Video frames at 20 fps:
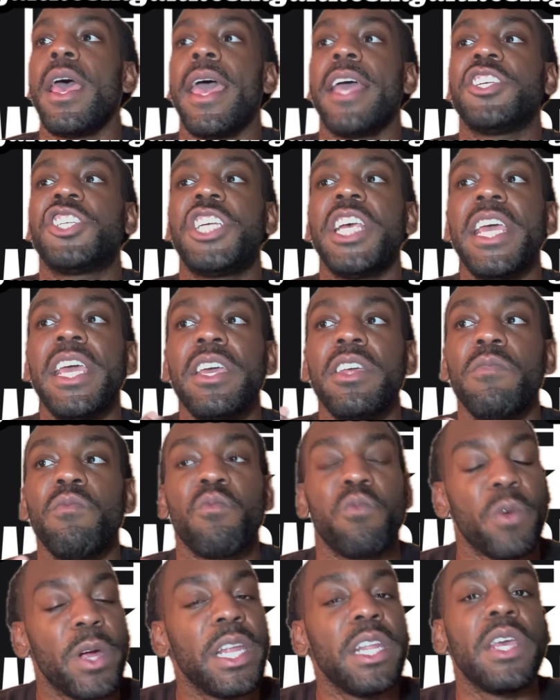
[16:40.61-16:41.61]
She
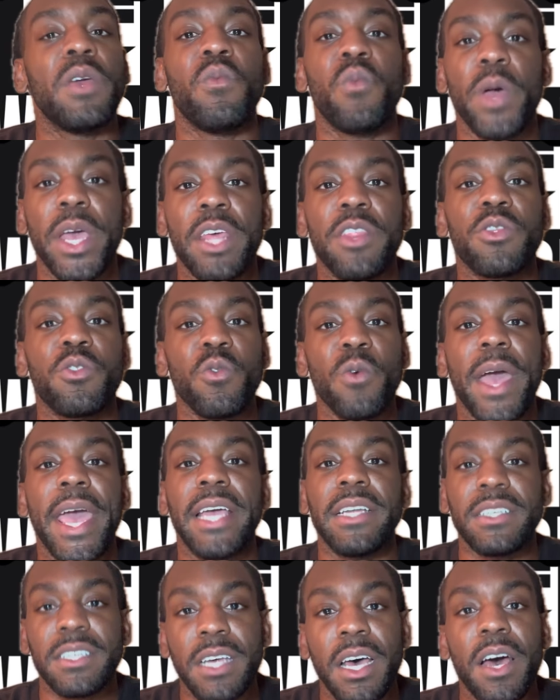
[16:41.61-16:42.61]
really went through
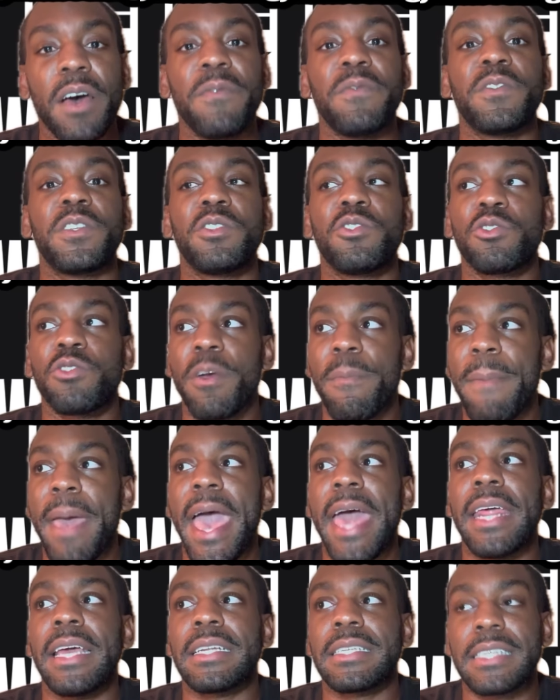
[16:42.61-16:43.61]
a tough,
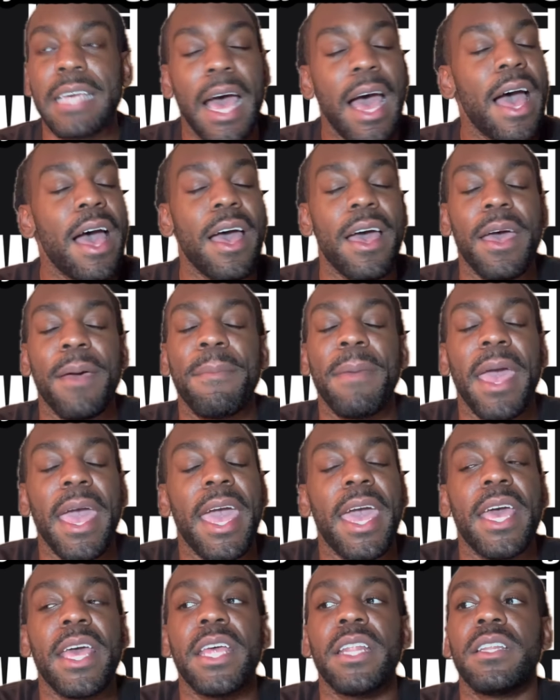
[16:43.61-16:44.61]
traumatic time.
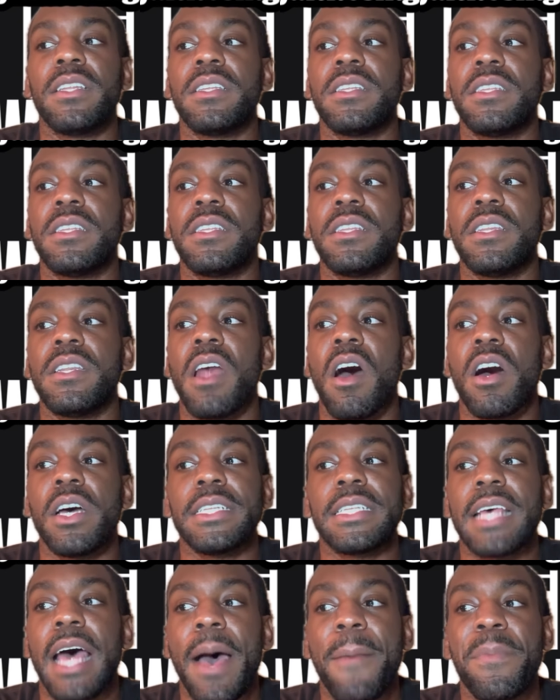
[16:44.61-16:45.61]
And on
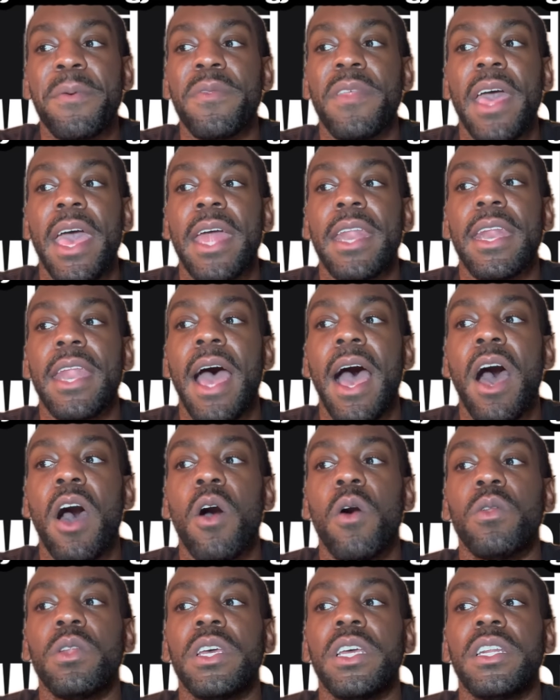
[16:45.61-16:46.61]
top of that, not
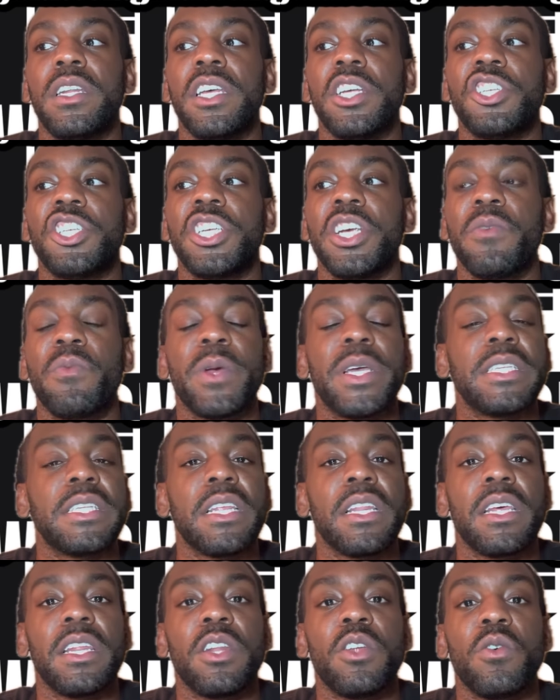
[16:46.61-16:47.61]
only did she
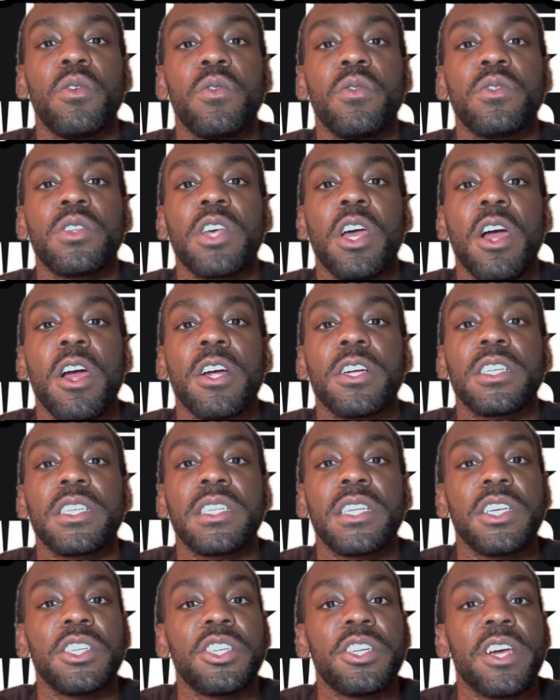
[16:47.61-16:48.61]
recently lose her
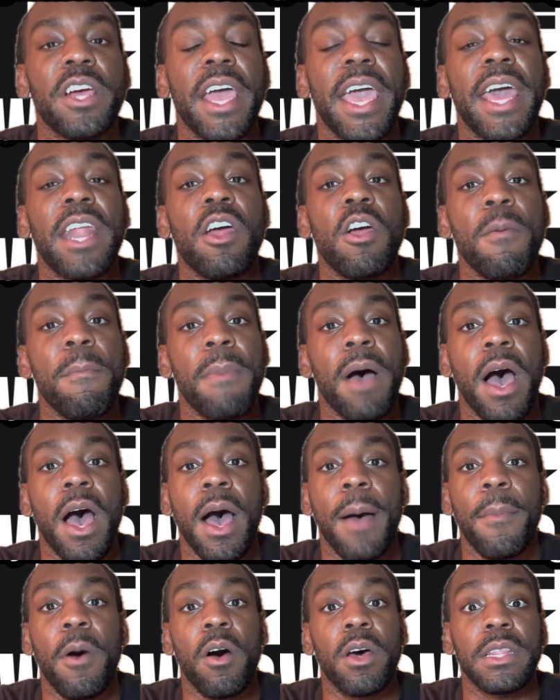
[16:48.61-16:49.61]
sister and her
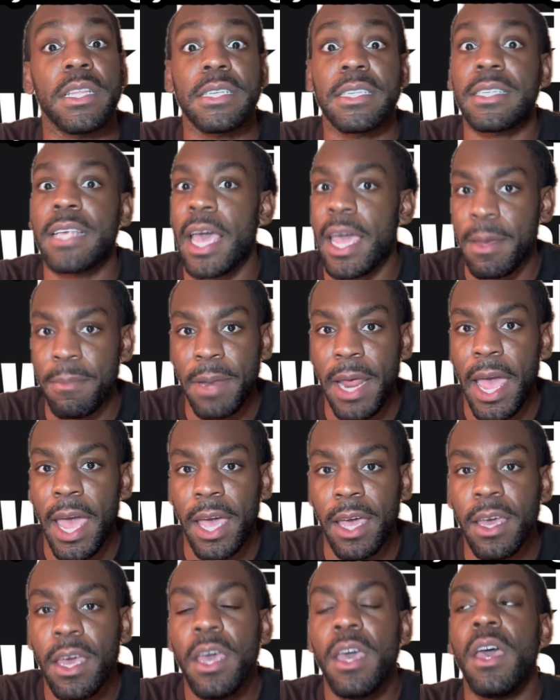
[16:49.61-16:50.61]
mom on the same
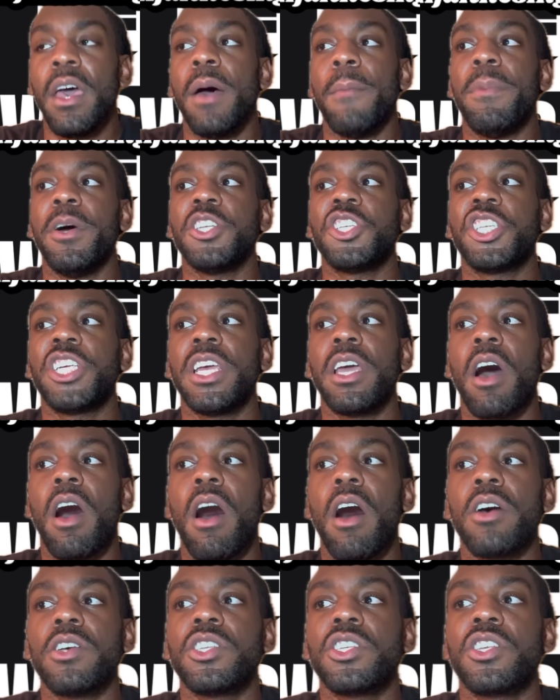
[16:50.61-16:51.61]
day, but she
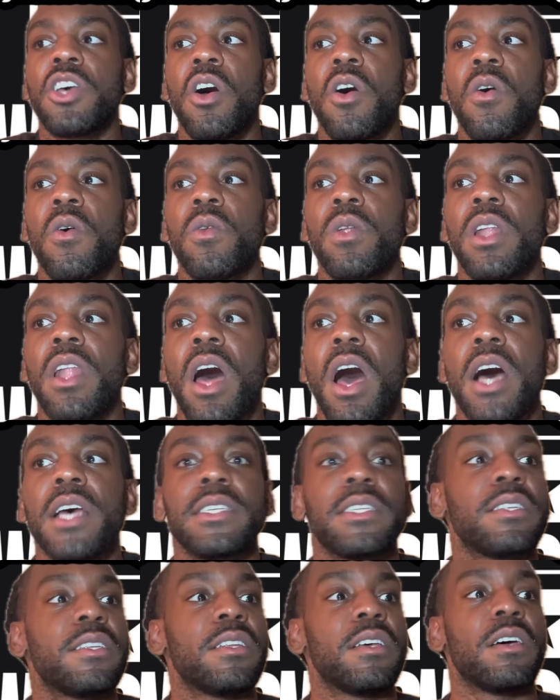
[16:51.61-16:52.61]
also
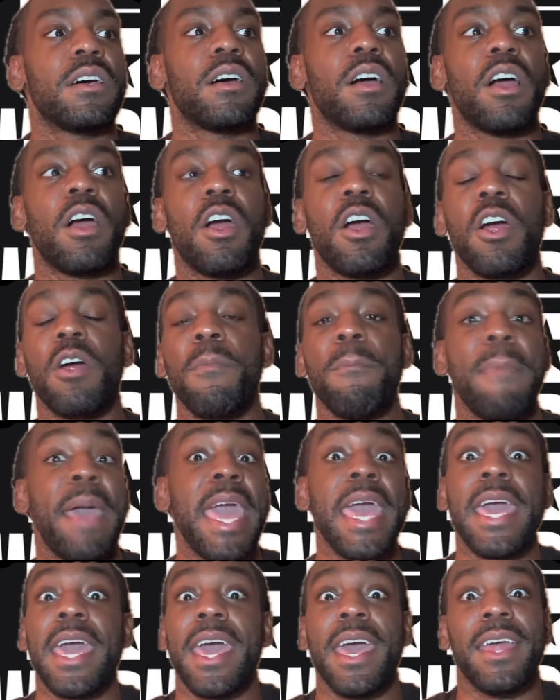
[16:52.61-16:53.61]
lost her
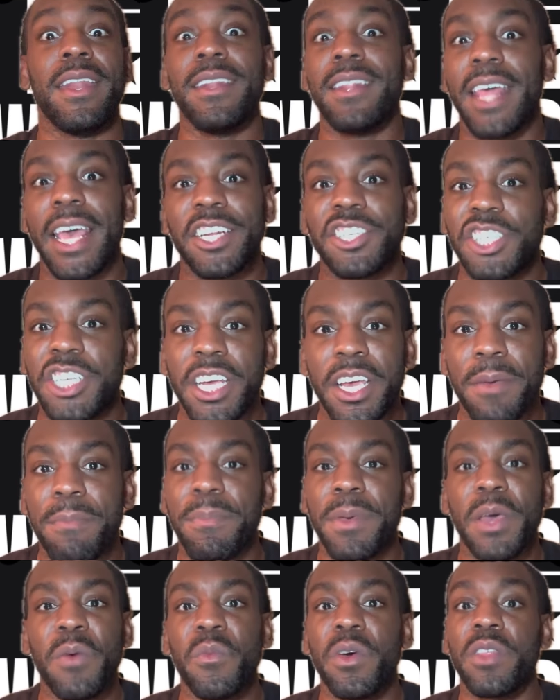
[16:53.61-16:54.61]
man that she had
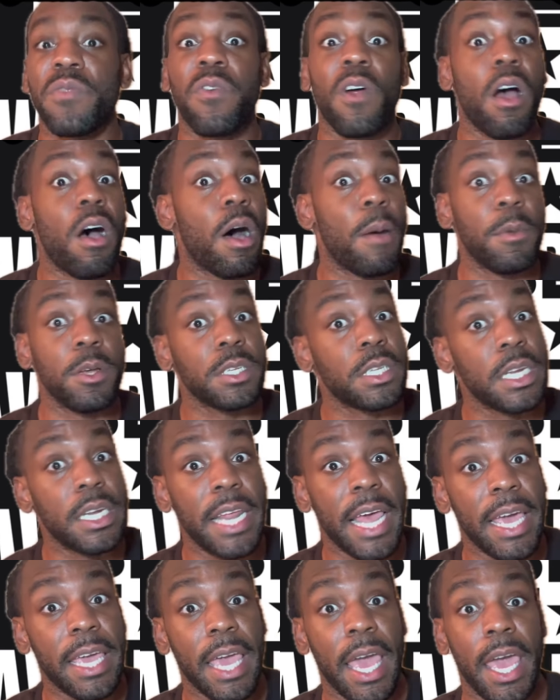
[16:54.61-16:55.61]
been with for almost a
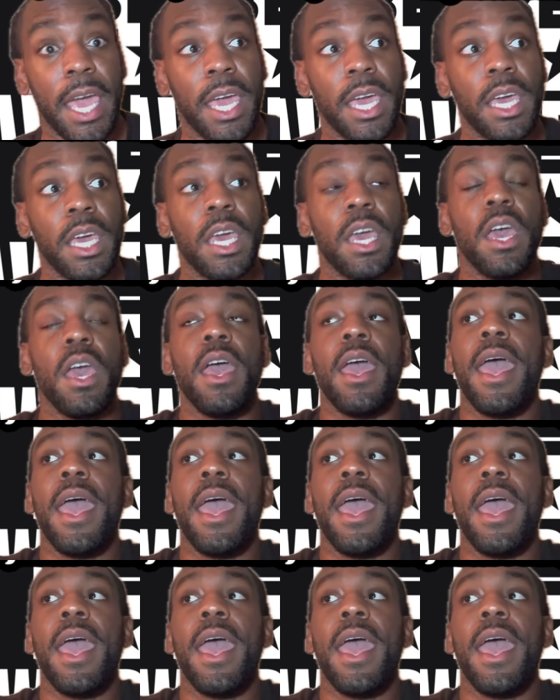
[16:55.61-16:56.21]
decade.